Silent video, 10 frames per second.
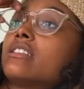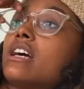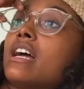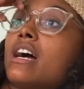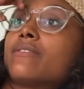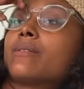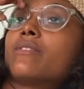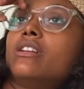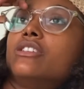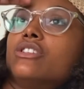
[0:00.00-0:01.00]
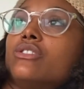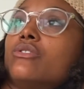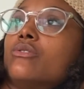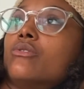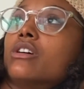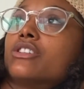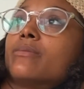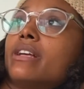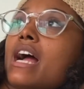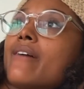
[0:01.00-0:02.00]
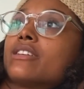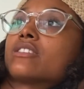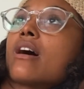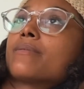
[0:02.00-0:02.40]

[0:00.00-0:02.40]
I have something to do, or she'll be like, I have to stop